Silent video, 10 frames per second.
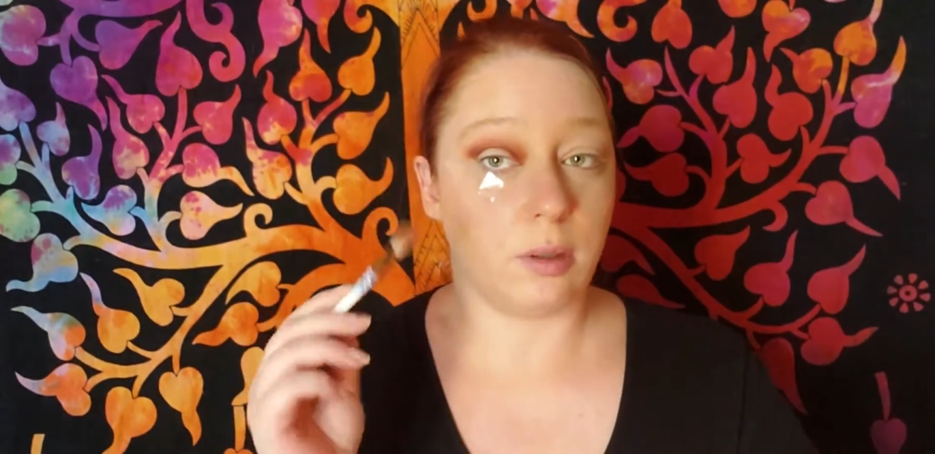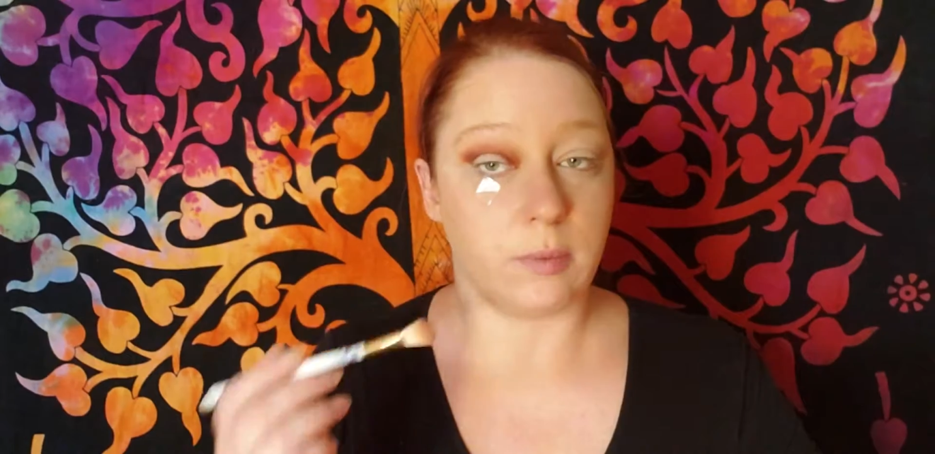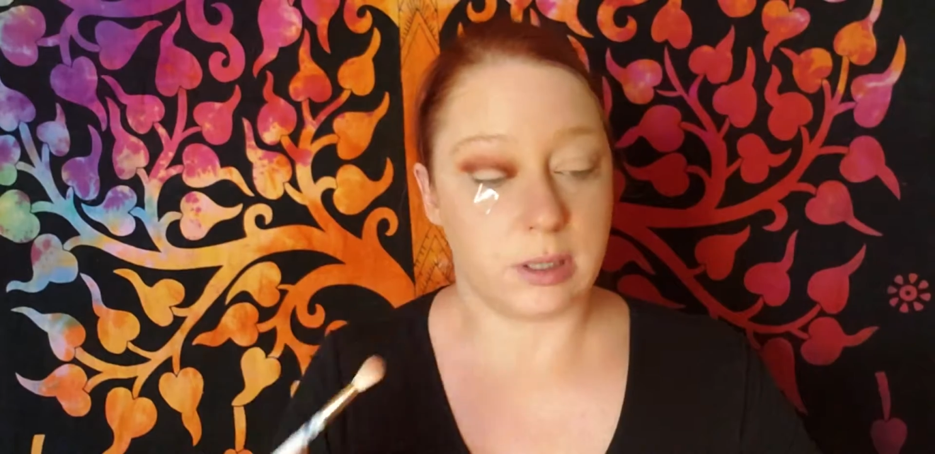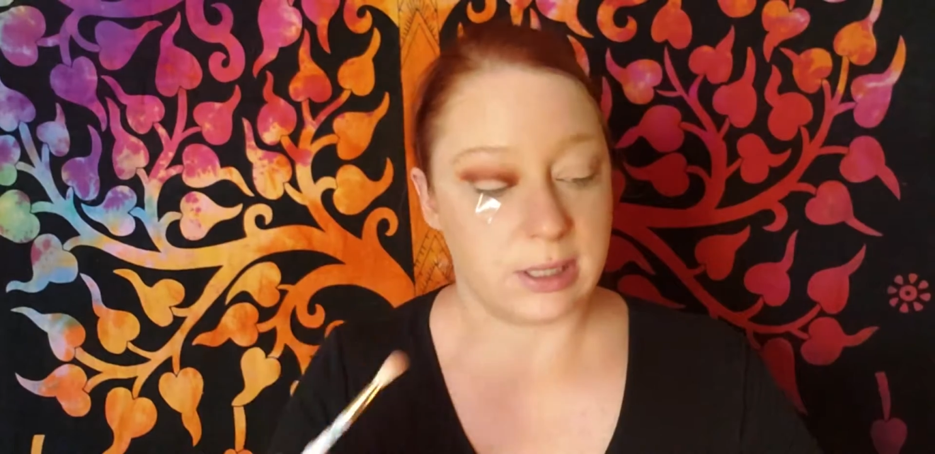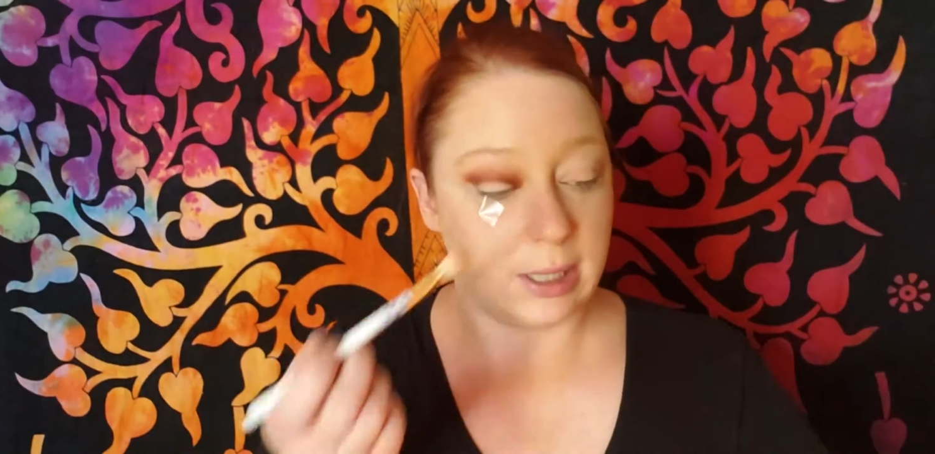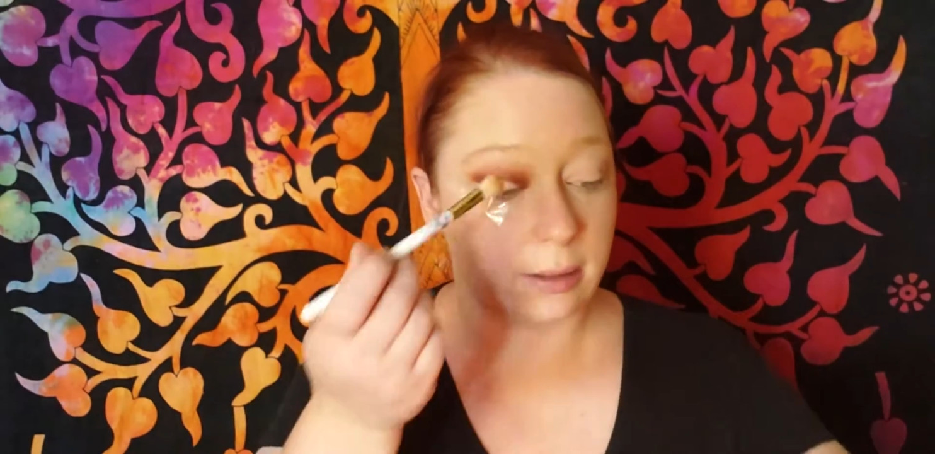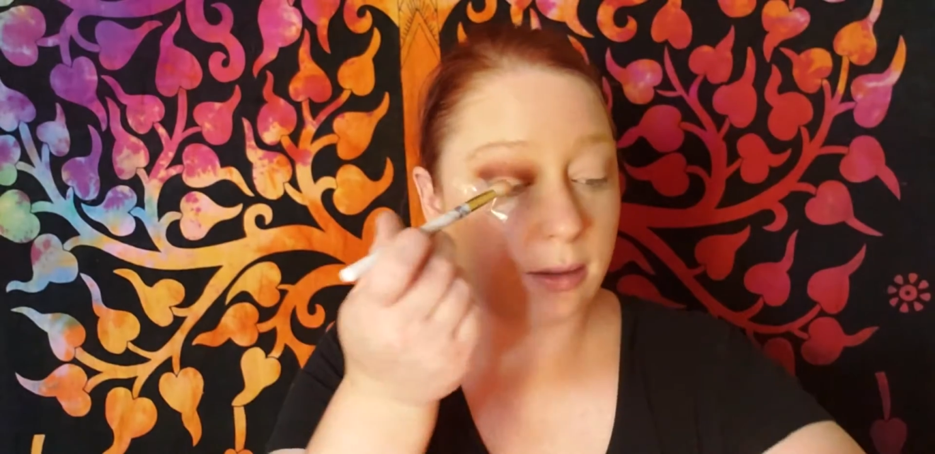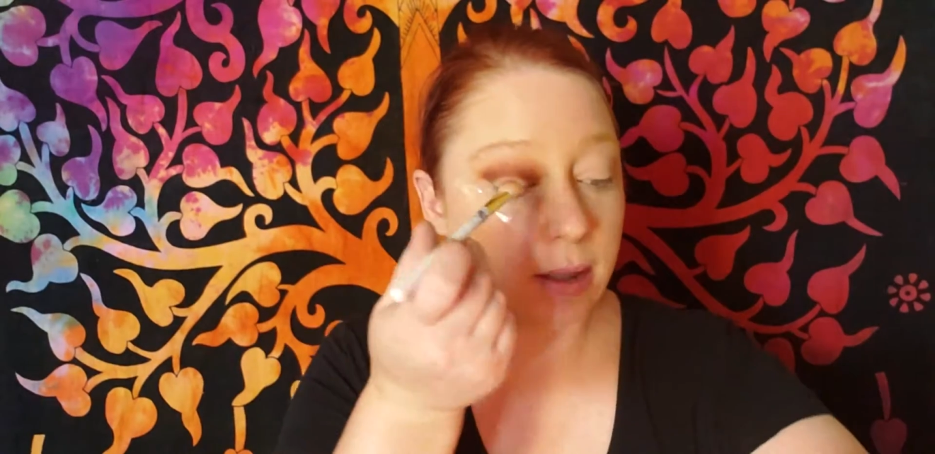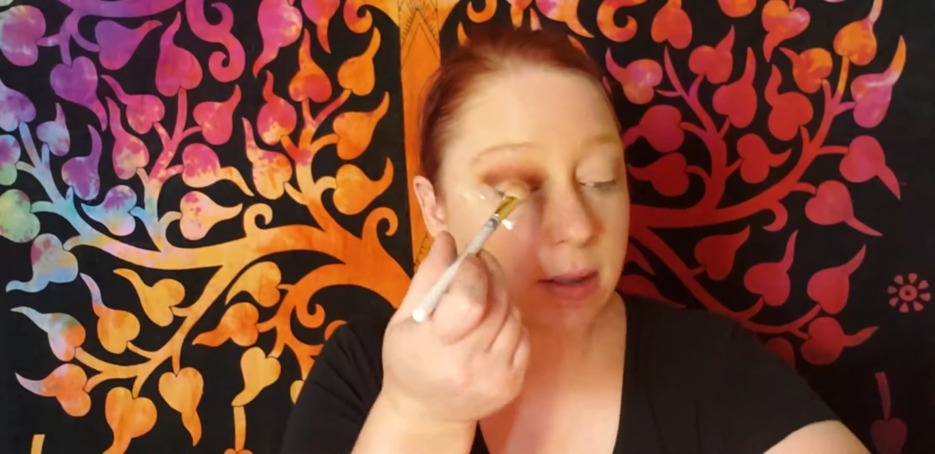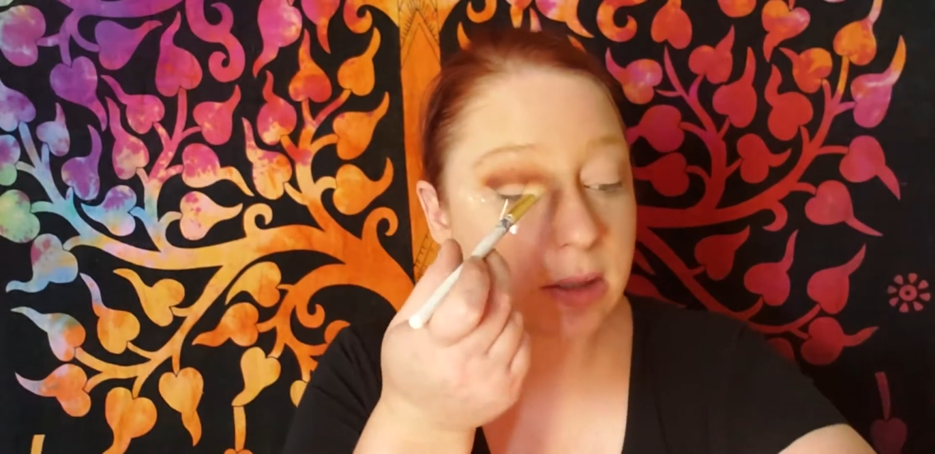I'm going to take
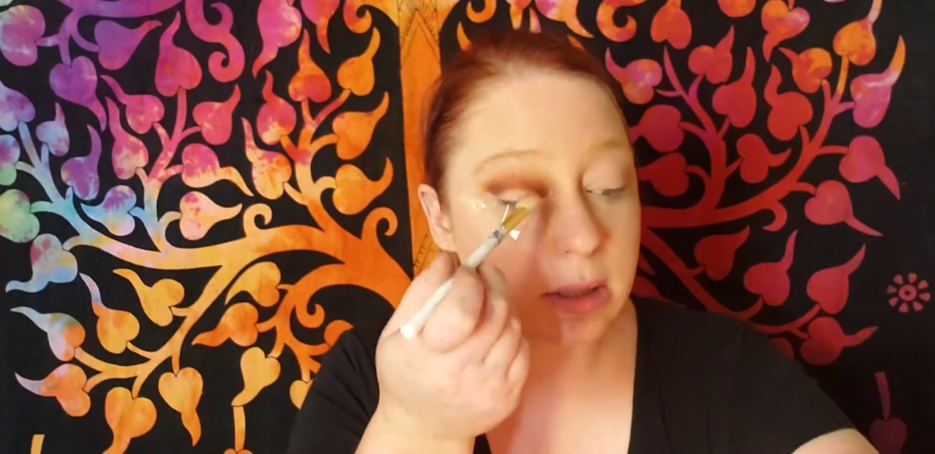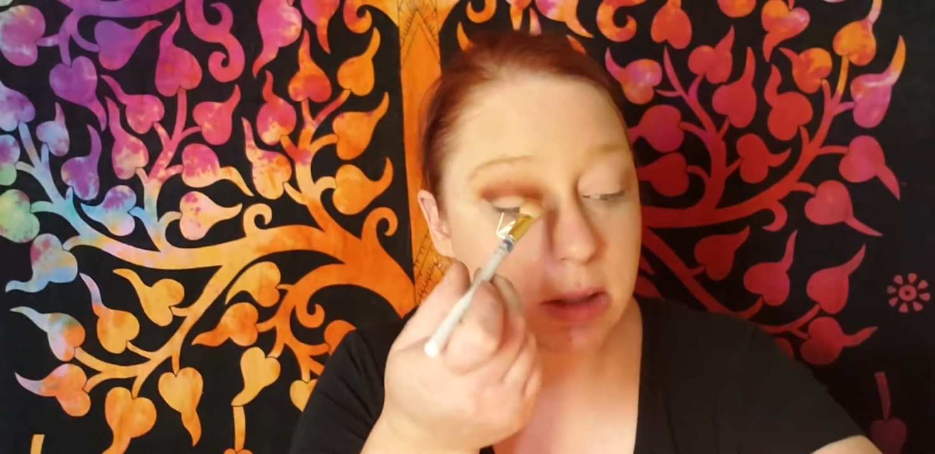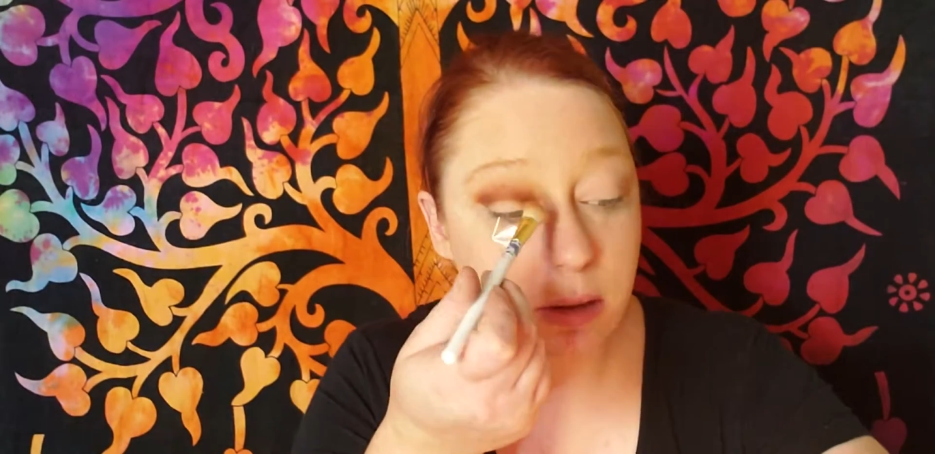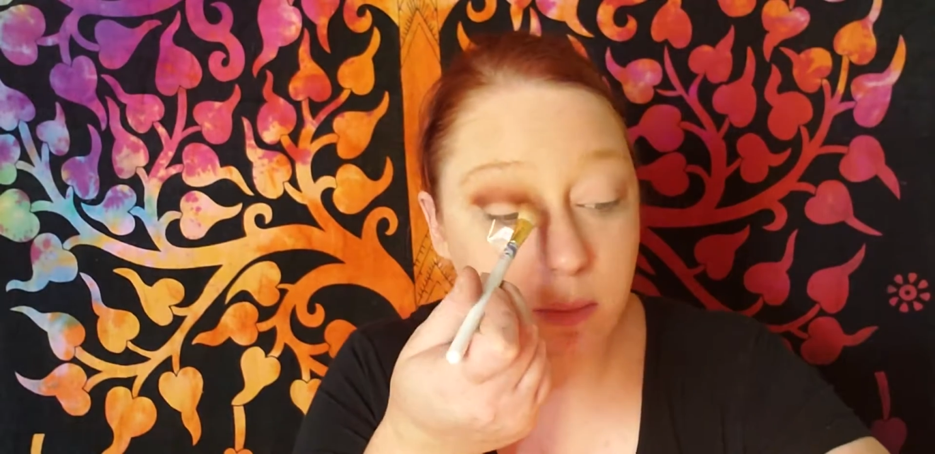this